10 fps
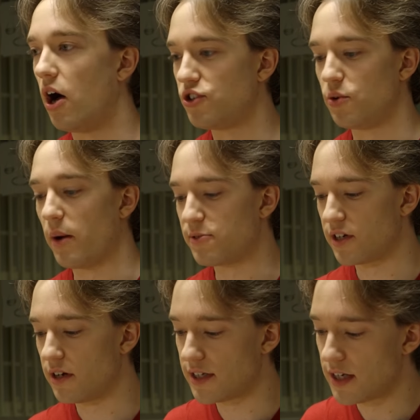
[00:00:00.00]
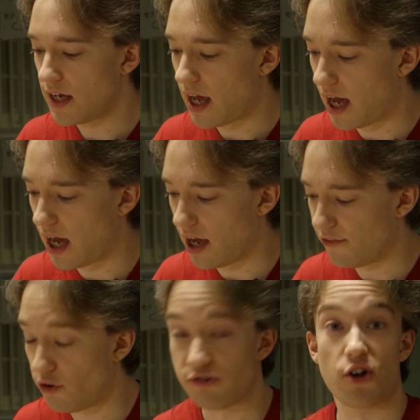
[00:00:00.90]
on your website uh,
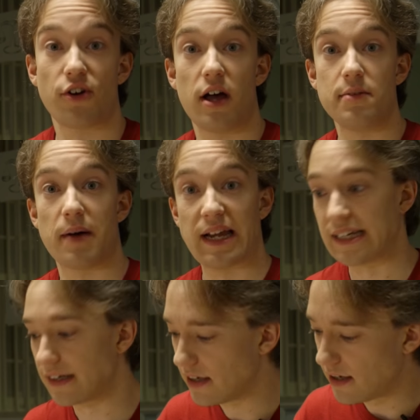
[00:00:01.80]
for an online bank.